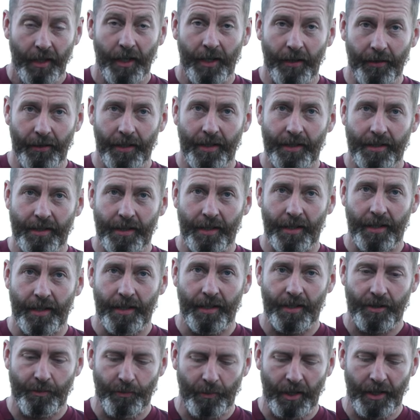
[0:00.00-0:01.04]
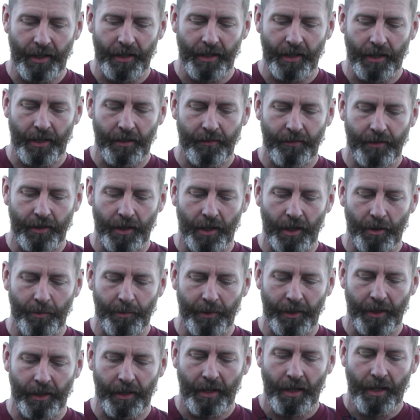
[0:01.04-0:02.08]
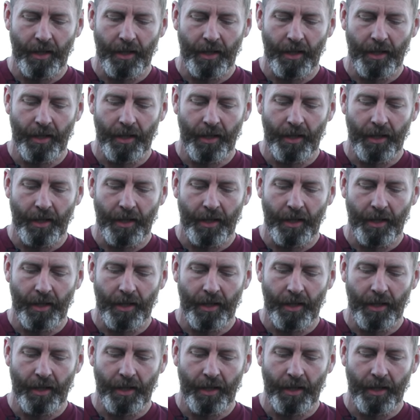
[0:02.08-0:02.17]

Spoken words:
and this is my knife sharpener.